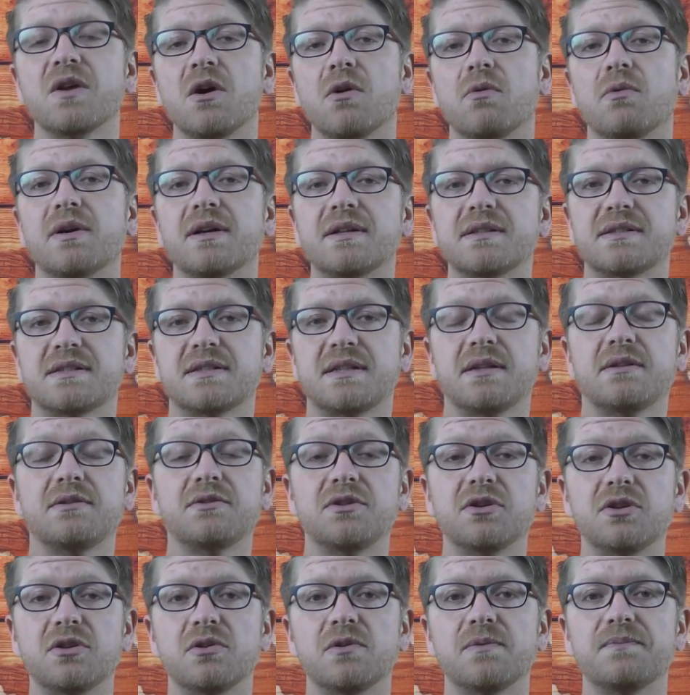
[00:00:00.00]
What does sin
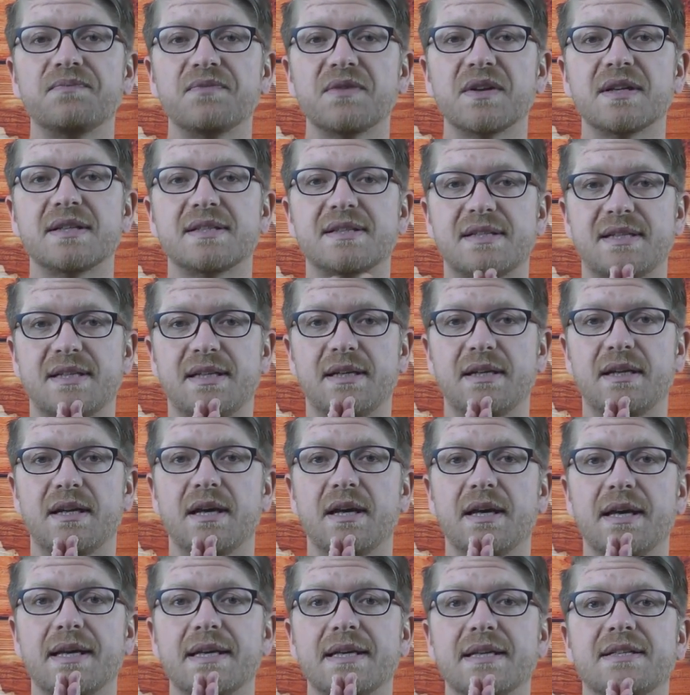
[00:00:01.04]
do? Sin
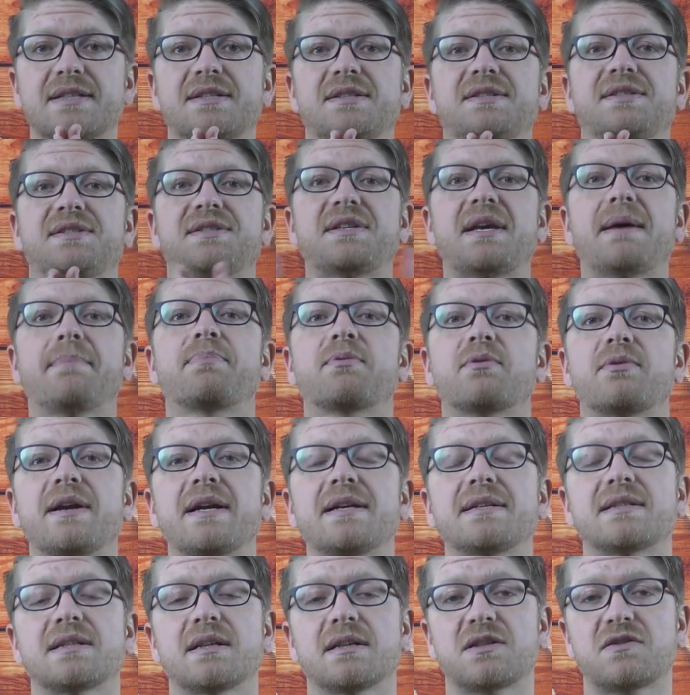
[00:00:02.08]

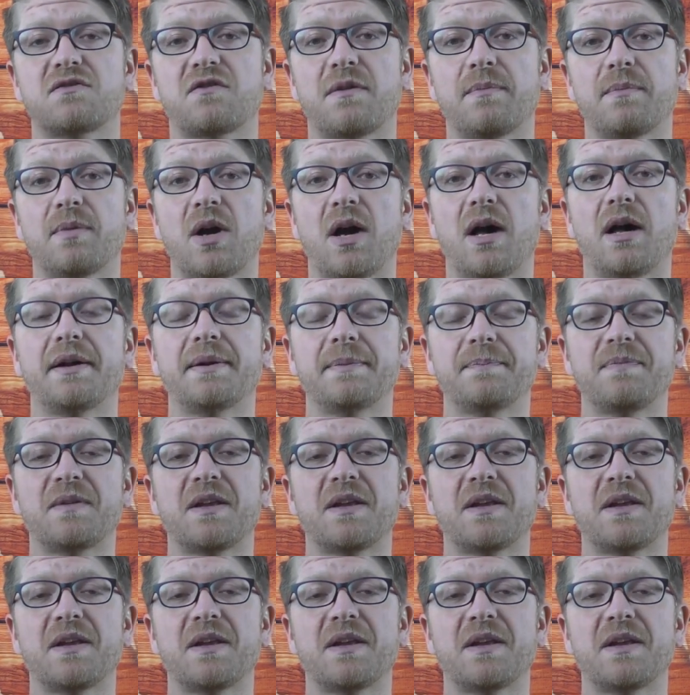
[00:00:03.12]
separates us from God.